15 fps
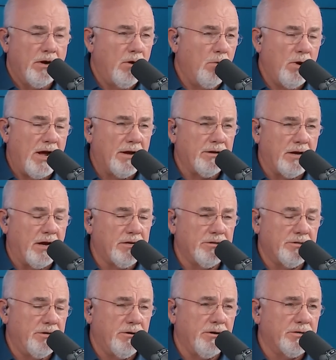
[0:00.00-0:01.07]
of you know, things? Well, I,
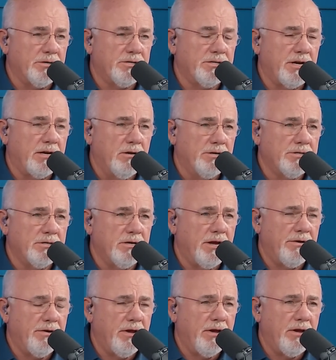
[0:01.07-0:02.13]
I, you could thing. just say, listen,
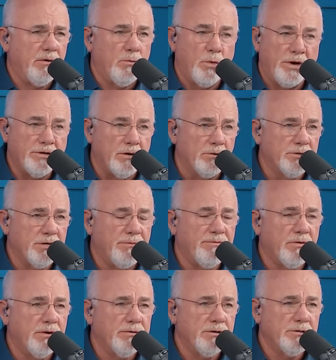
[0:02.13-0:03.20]
it, it, we told you up
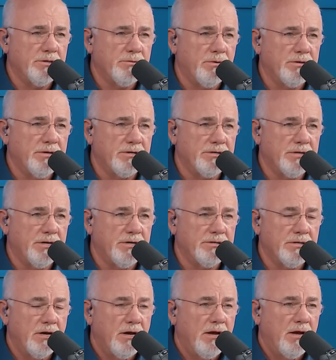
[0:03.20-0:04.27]
front this is what this
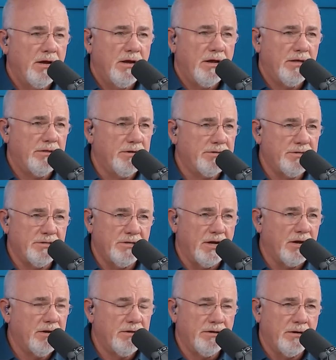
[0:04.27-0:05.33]
is. This is
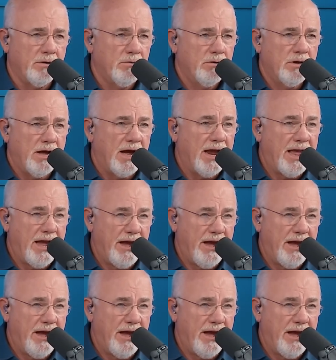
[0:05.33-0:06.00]
not, you know. I